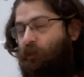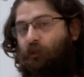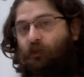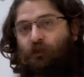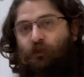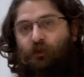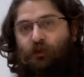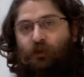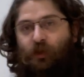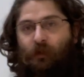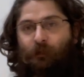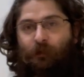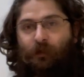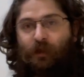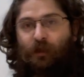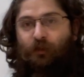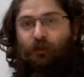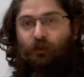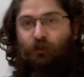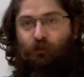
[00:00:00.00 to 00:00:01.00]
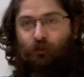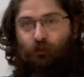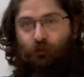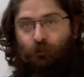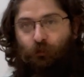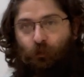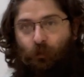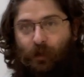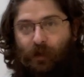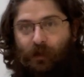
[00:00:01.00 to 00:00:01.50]
Something to
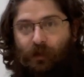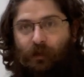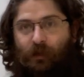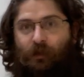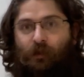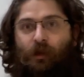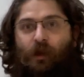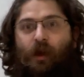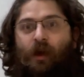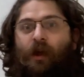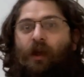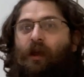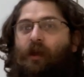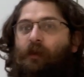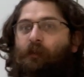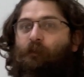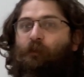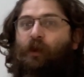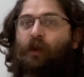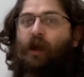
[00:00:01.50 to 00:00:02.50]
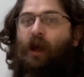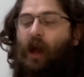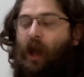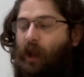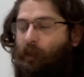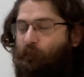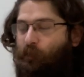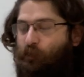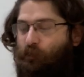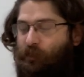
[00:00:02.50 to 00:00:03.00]
glue with.
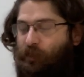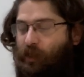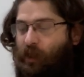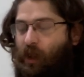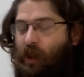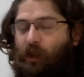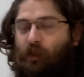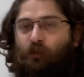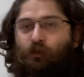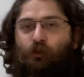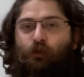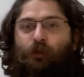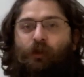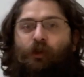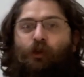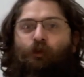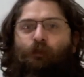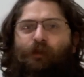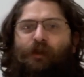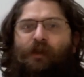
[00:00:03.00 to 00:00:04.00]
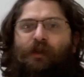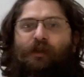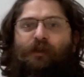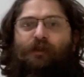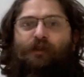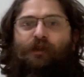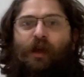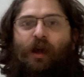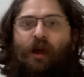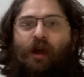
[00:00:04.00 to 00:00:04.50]
I'm using hot glue here
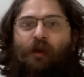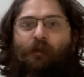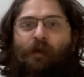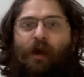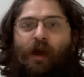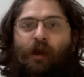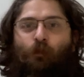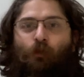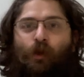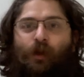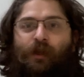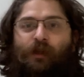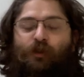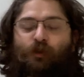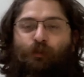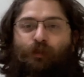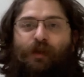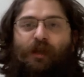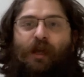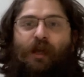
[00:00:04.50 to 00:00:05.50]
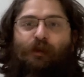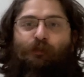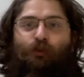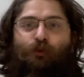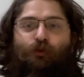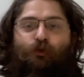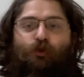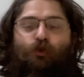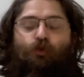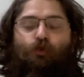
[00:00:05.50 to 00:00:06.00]
because I want it to be
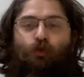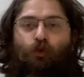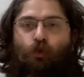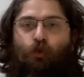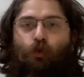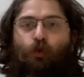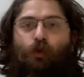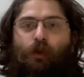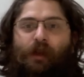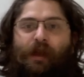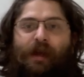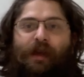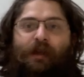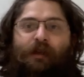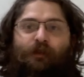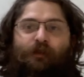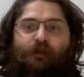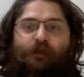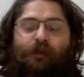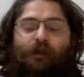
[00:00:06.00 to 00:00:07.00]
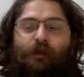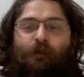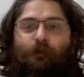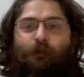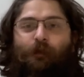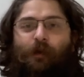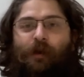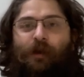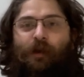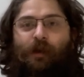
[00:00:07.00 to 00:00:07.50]
able to cool and
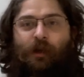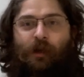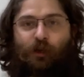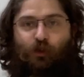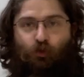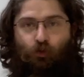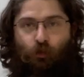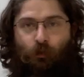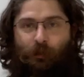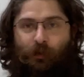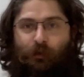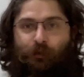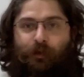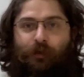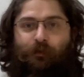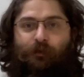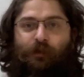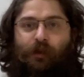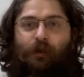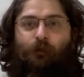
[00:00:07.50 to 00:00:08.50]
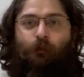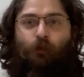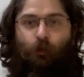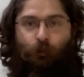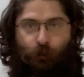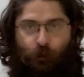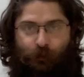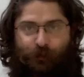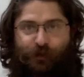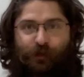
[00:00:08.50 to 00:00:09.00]
solidify in a short period of time for the
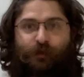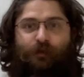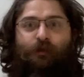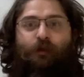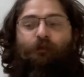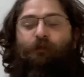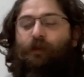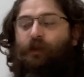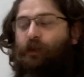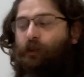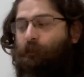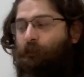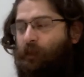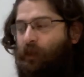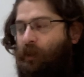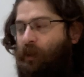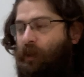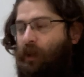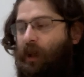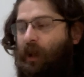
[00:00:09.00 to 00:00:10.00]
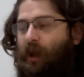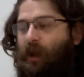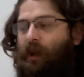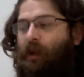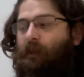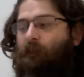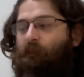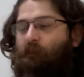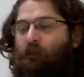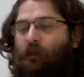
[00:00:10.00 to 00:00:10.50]
purposes of the video.
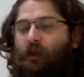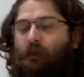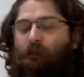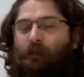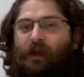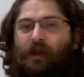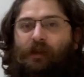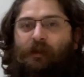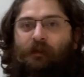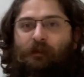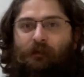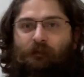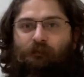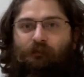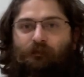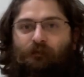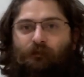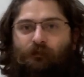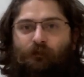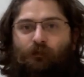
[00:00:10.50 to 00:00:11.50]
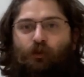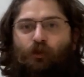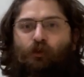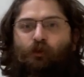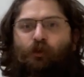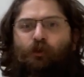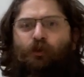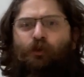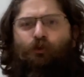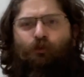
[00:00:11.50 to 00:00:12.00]
But
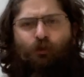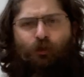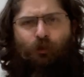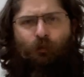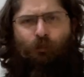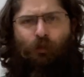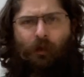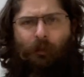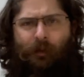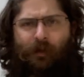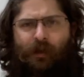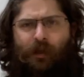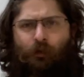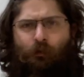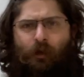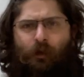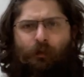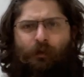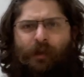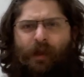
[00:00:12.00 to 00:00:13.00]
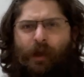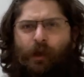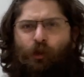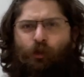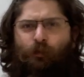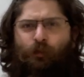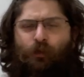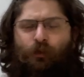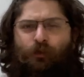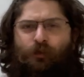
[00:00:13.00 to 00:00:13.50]
you could probably get away with
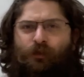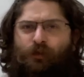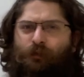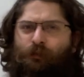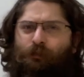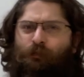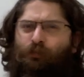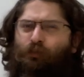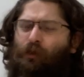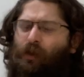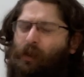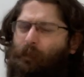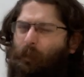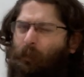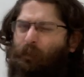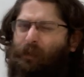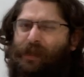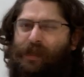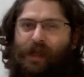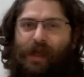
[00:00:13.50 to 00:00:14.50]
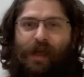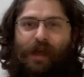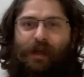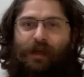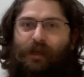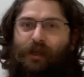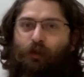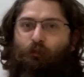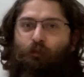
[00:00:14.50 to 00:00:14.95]
Elmer's. Probably can't get